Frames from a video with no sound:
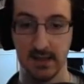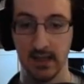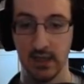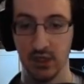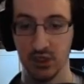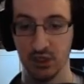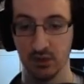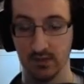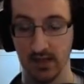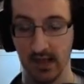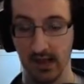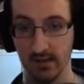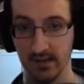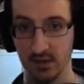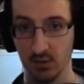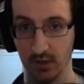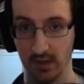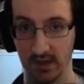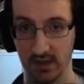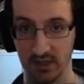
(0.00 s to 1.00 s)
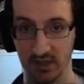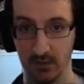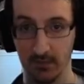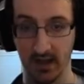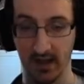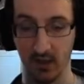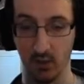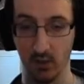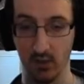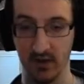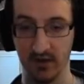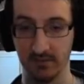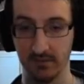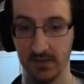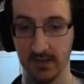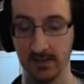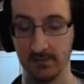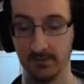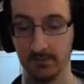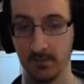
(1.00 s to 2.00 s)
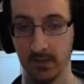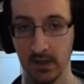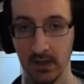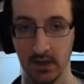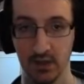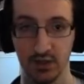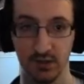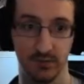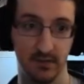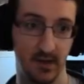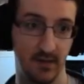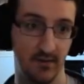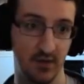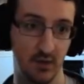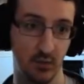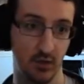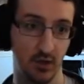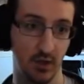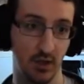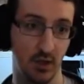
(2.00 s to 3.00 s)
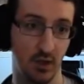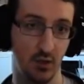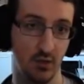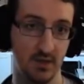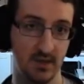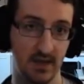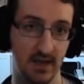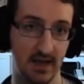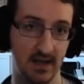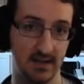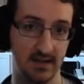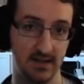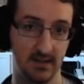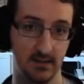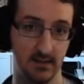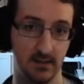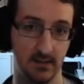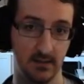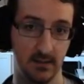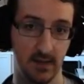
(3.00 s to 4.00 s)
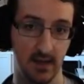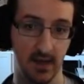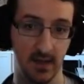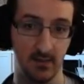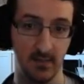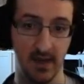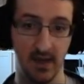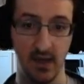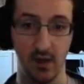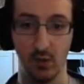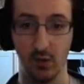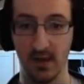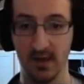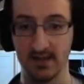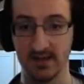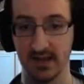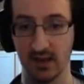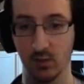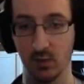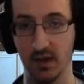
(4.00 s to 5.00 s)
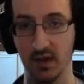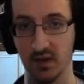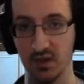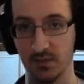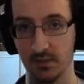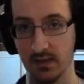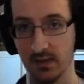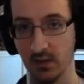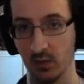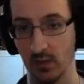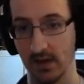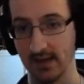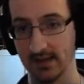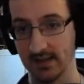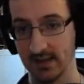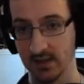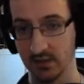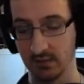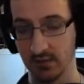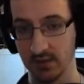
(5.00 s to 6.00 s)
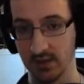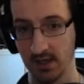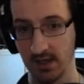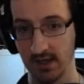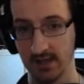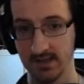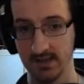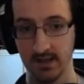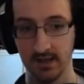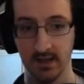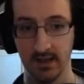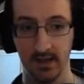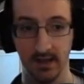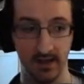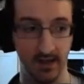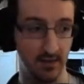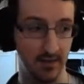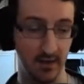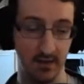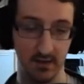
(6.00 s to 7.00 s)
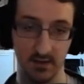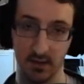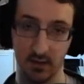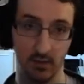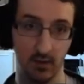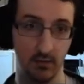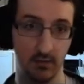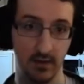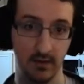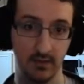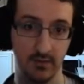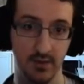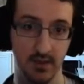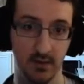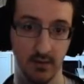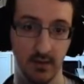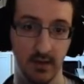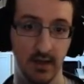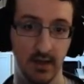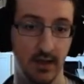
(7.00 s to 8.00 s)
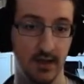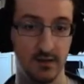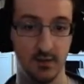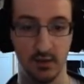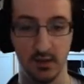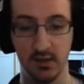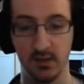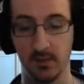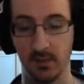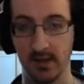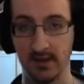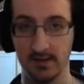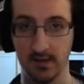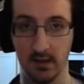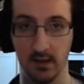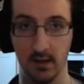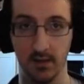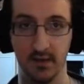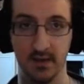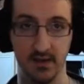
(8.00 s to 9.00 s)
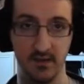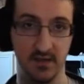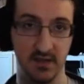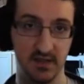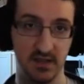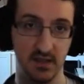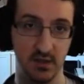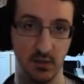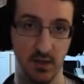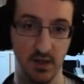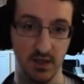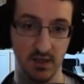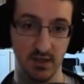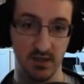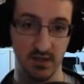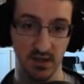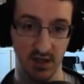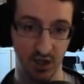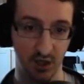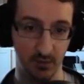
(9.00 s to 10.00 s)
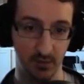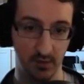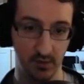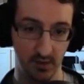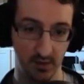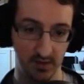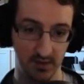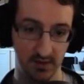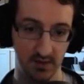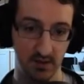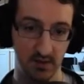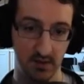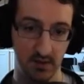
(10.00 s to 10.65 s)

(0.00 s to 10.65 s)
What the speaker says: Sometimes you want to actually back away from it. Sometimes you want to use that AoE attack where you spin the Wide Lance around your head and hit things that are all around you. It's going to depend a lot on the different situations that you come across.